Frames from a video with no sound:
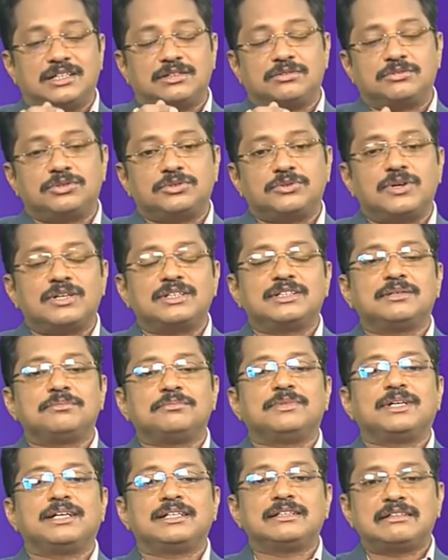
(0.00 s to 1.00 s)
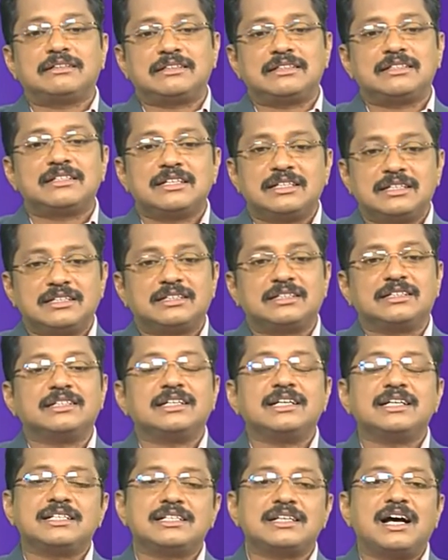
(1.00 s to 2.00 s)
throughout the month,
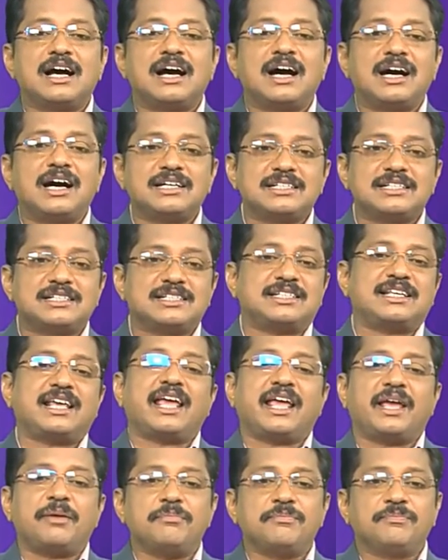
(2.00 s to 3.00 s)
days are same